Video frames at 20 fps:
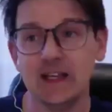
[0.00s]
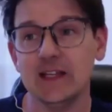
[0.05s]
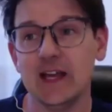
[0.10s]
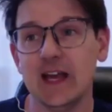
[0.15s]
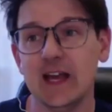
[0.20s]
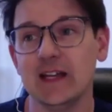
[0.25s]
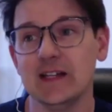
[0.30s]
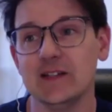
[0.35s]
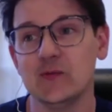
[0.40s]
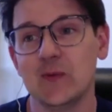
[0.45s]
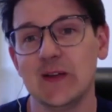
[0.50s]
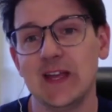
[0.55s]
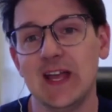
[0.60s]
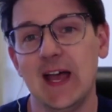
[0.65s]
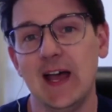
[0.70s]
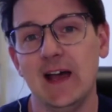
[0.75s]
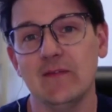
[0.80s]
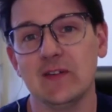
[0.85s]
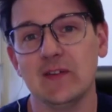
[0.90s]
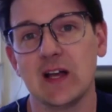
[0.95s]
and we
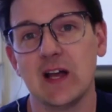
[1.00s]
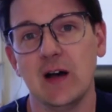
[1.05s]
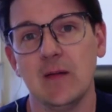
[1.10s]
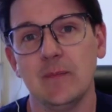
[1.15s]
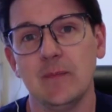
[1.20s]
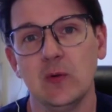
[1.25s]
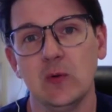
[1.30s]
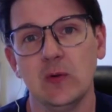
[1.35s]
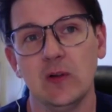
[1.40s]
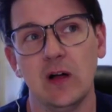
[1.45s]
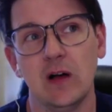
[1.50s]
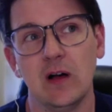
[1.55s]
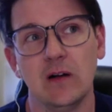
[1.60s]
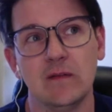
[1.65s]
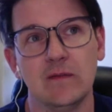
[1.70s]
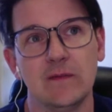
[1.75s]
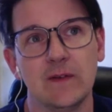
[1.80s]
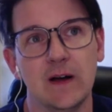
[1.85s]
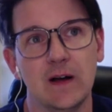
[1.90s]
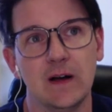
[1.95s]
have a couple
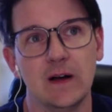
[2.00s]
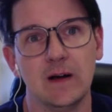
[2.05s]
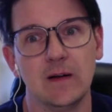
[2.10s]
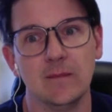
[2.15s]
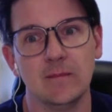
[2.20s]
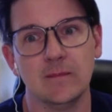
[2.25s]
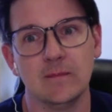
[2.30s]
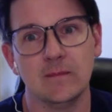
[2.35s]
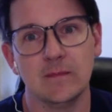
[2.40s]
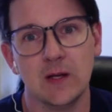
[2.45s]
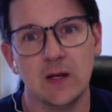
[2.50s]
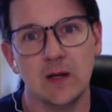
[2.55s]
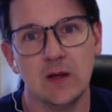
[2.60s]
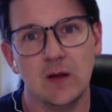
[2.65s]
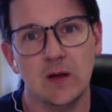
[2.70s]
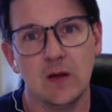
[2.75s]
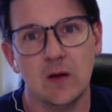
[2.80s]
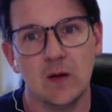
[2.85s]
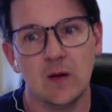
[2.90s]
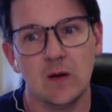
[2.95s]
of
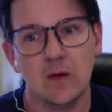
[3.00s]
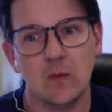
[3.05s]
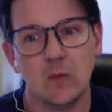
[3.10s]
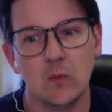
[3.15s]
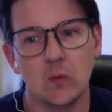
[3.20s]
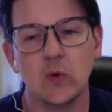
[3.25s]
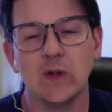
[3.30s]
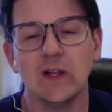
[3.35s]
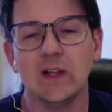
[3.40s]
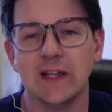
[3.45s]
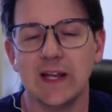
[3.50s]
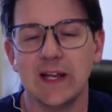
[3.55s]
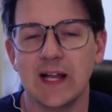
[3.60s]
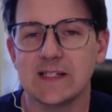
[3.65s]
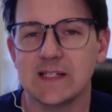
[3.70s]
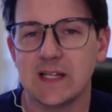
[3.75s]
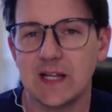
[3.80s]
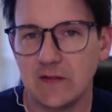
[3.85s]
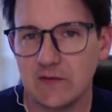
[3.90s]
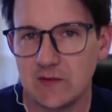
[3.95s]
really, and I
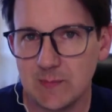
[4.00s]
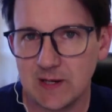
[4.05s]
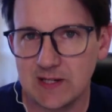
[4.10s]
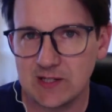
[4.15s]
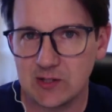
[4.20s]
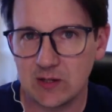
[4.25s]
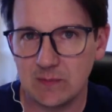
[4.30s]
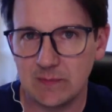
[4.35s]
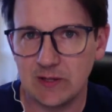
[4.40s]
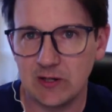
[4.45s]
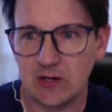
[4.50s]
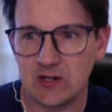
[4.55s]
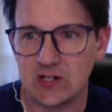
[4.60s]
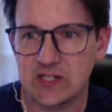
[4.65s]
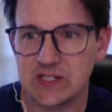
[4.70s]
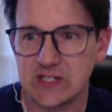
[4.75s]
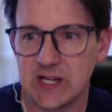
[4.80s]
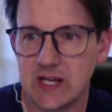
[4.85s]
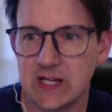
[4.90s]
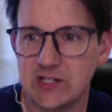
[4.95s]
said everybody's going to be on our
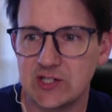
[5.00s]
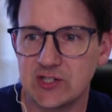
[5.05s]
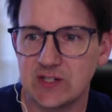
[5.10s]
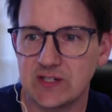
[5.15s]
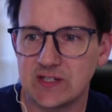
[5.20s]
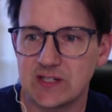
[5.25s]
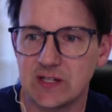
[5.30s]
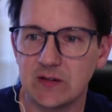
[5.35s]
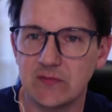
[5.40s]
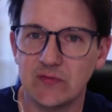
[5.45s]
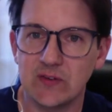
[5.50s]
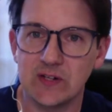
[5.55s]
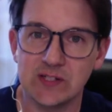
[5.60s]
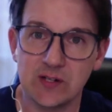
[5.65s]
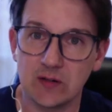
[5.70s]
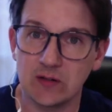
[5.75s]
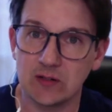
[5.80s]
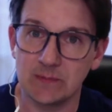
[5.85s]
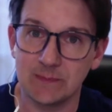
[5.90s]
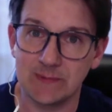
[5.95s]
stage. Center Friends
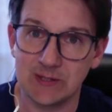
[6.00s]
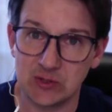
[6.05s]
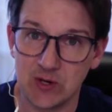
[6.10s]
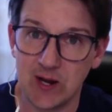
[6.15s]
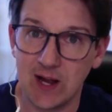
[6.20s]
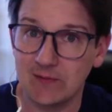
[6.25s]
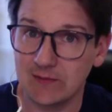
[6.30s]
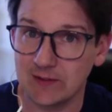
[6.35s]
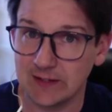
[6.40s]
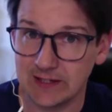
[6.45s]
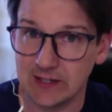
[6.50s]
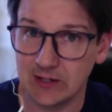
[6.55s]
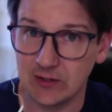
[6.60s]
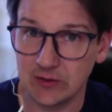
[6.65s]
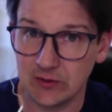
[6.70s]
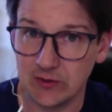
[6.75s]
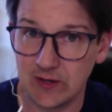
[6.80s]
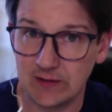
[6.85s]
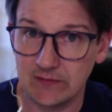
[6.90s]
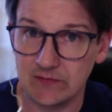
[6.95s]
aren't going to be traveling here.
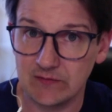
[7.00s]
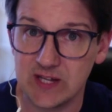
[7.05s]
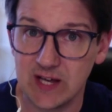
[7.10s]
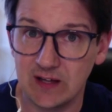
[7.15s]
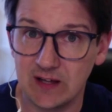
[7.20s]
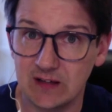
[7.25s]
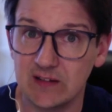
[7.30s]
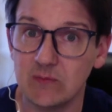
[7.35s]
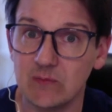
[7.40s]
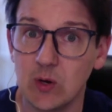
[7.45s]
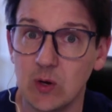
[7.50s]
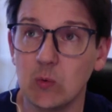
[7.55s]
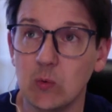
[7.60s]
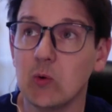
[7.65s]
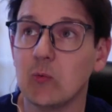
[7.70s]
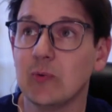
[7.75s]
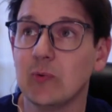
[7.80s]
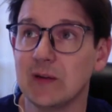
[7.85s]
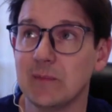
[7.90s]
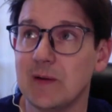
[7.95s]
They're out of town. And we'll
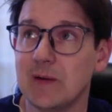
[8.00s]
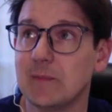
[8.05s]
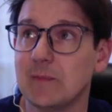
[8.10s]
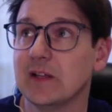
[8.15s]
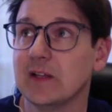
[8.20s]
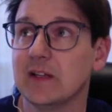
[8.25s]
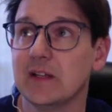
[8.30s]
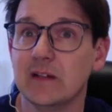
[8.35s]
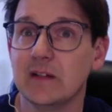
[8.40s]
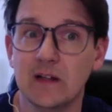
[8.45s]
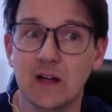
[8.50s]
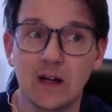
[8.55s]
bring people in